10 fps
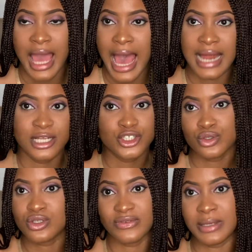And the
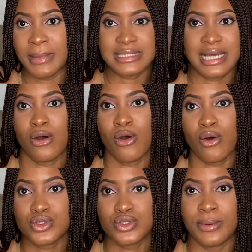truth of the matter
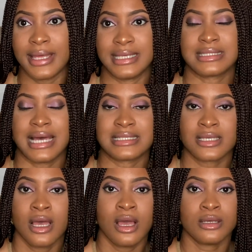also is that
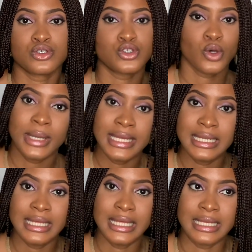
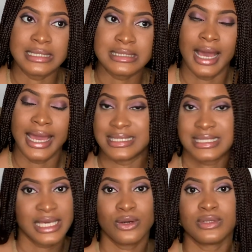sewing is a
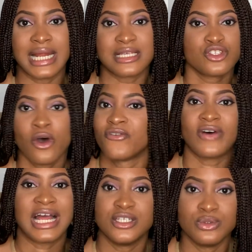skill that is not
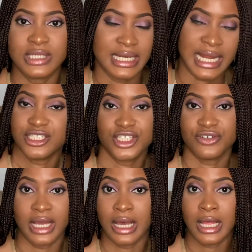valued in
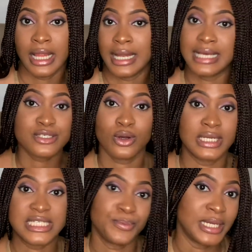Nigeria. Let's call
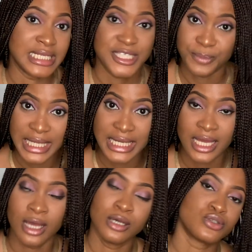a spade a spade.
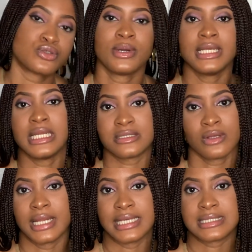Sewing is
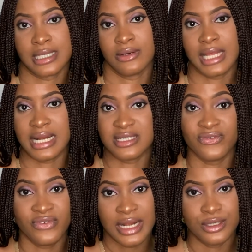not a skill that is
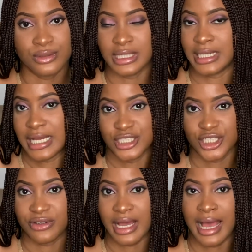valued in
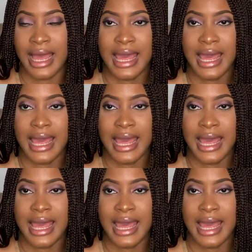Nigeria.